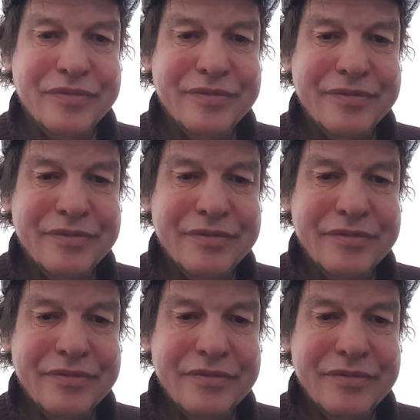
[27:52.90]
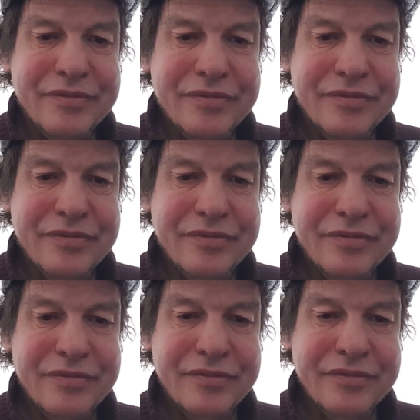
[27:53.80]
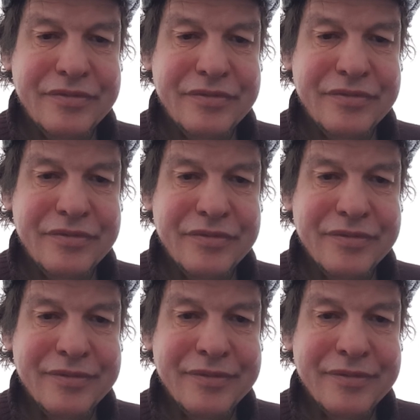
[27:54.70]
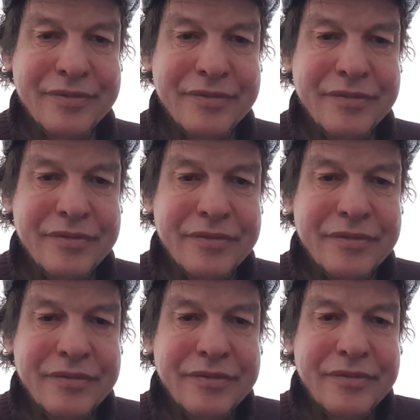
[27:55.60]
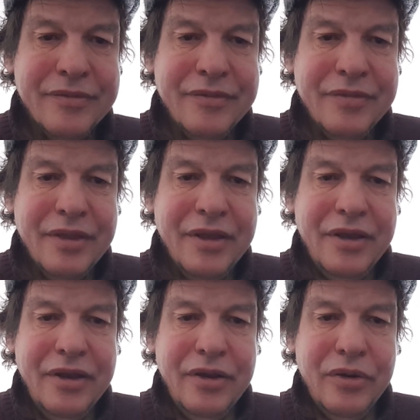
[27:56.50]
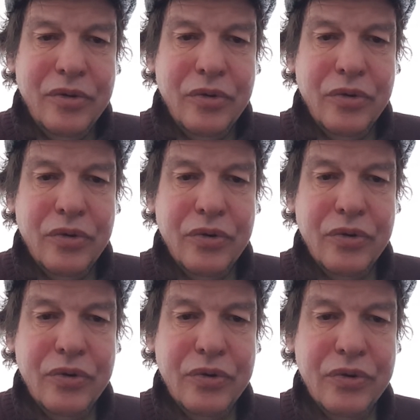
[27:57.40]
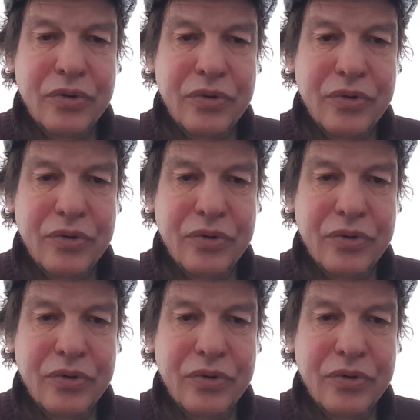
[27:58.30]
No one is speaking in this clip.